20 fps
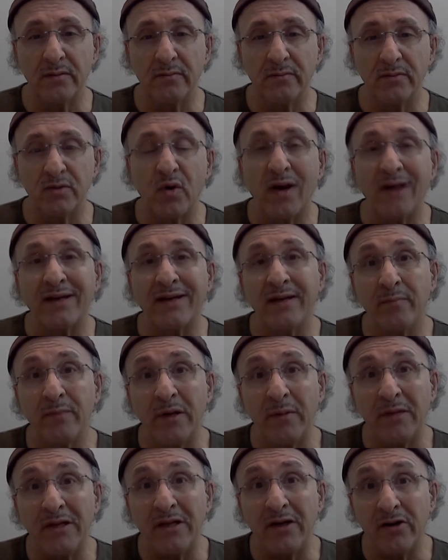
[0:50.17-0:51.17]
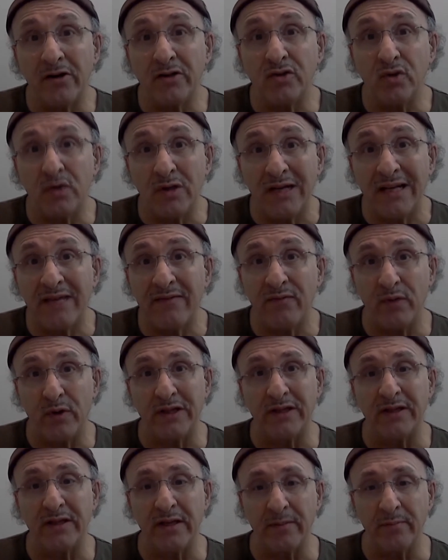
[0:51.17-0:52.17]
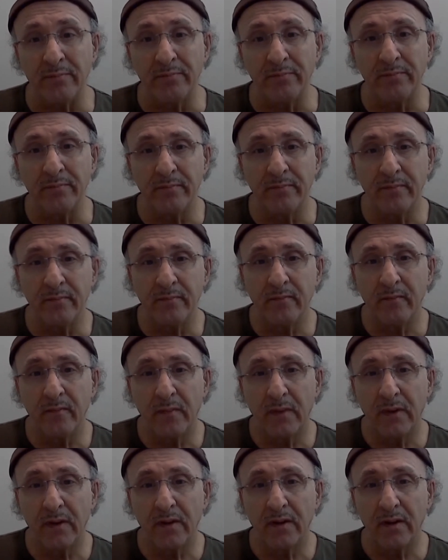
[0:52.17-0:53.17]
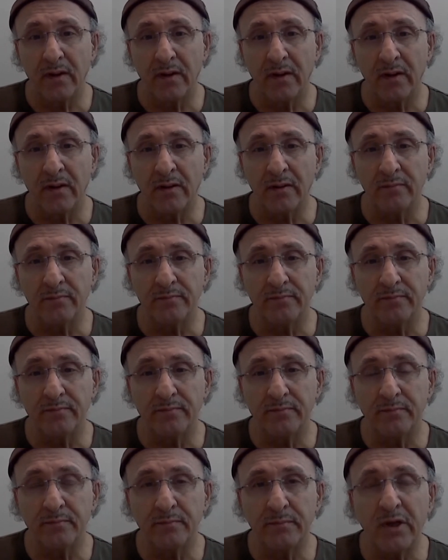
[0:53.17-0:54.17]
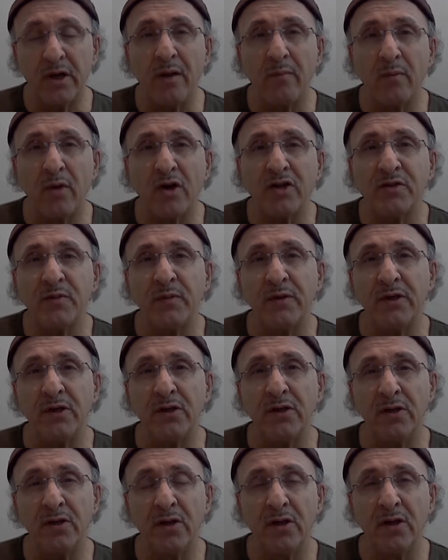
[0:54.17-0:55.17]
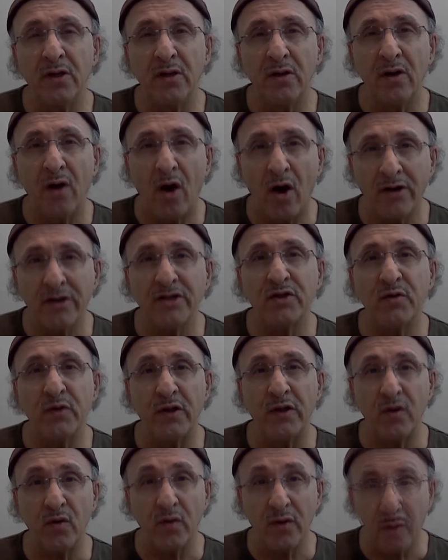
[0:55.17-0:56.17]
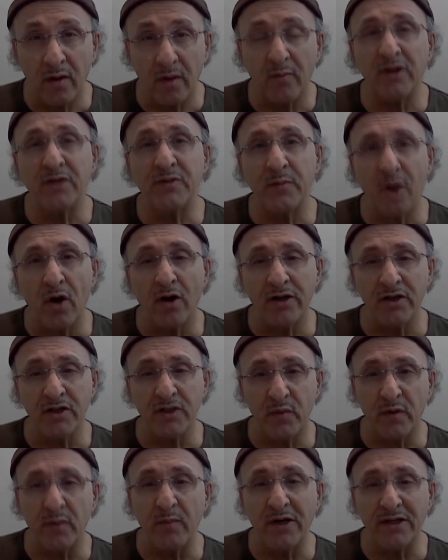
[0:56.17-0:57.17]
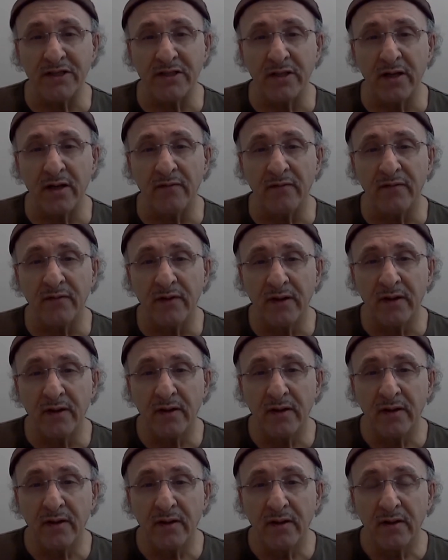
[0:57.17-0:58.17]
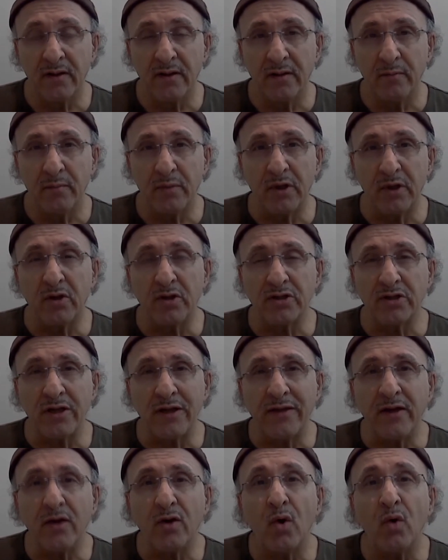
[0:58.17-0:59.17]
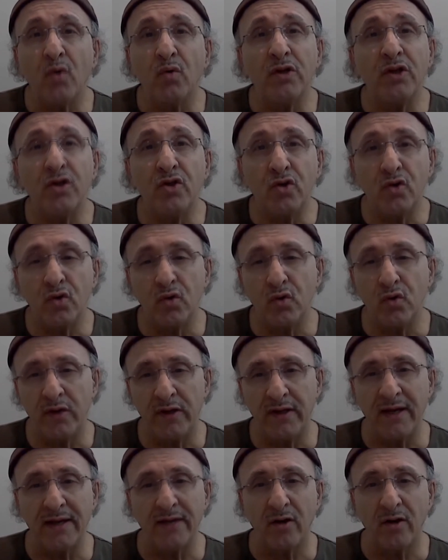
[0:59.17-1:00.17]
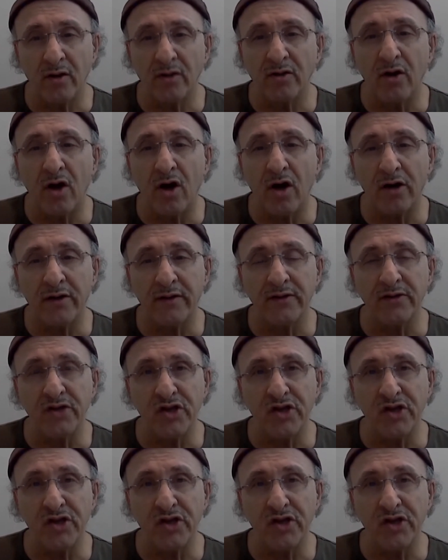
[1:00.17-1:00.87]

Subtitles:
so I can maybe learn to live with them. Um, but I must be honest with you, and I must be honest with myself, because I think only truth can unlock the